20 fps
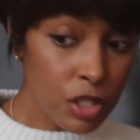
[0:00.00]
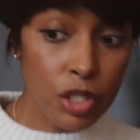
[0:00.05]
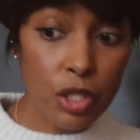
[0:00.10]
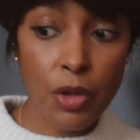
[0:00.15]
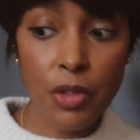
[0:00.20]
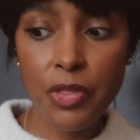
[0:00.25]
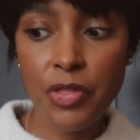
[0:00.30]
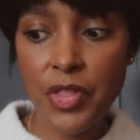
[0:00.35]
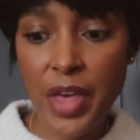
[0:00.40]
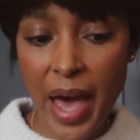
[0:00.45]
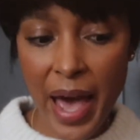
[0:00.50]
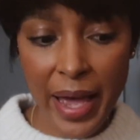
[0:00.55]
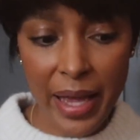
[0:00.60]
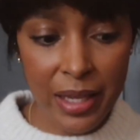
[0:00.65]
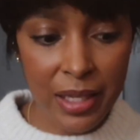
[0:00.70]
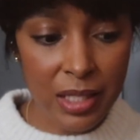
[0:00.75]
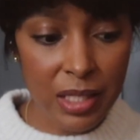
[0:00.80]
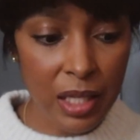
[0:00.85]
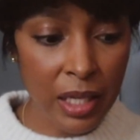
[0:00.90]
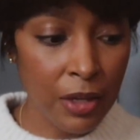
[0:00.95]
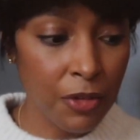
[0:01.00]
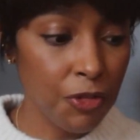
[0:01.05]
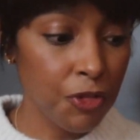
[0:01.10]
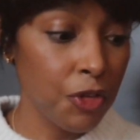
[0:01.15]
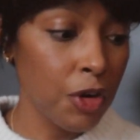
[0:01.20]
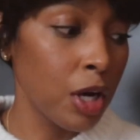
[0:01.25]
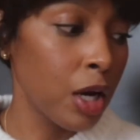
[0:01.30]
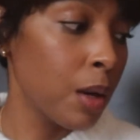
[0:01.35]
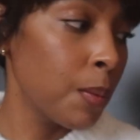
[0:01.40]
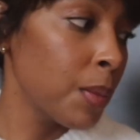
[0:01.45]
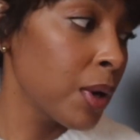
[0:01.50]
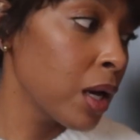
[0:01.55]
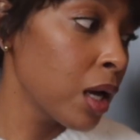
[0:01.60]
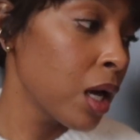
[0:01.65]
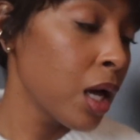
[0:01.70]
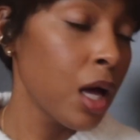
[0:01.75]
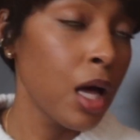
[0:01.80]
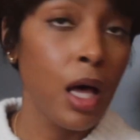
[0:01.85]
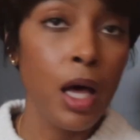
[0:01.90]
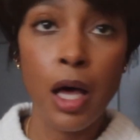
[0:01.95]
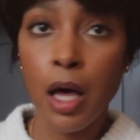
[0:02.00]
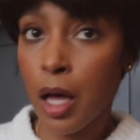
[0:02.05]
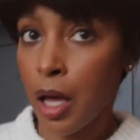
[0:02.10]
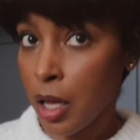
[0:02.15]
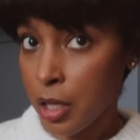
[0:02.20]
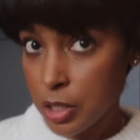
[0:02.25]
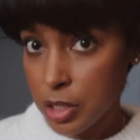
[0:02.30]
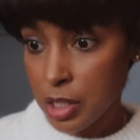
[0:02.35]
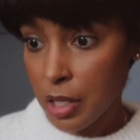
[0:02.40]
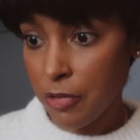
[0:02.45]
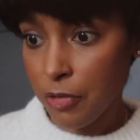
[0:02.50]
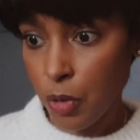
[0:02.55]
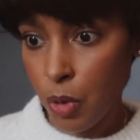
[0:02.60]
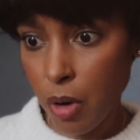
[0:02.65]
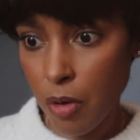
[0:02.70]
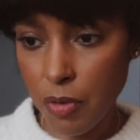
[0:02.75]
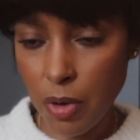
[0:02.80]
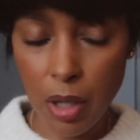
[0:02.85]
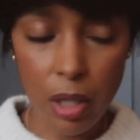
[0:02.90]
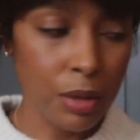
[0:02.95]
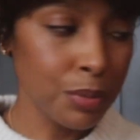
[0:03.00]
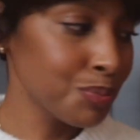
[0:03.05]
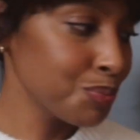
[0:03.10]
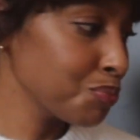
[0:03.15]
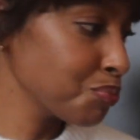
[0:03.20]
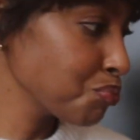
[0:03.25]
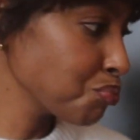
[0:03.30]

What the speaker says: So that is it from Sephora.